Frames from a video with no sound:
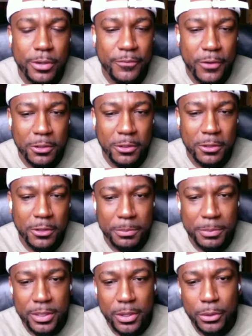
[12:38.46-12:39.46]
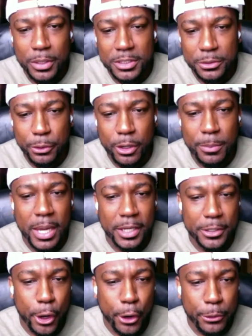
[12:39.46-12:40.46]
follow me on Instagram at
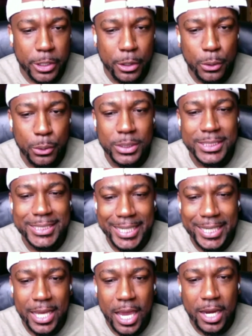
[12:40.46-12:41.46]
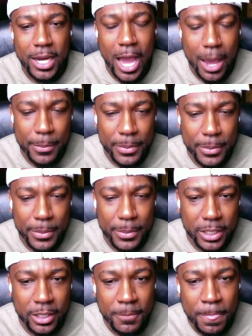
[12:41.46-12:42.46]
Dario D Comedy
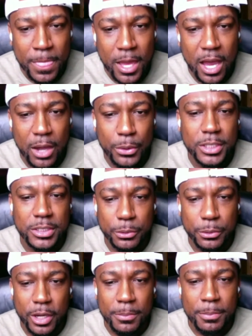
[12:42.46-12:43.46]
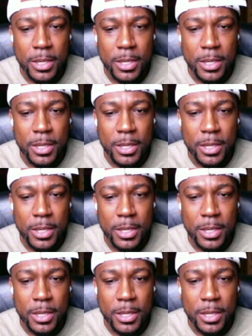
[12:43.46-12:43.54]
on Instagram.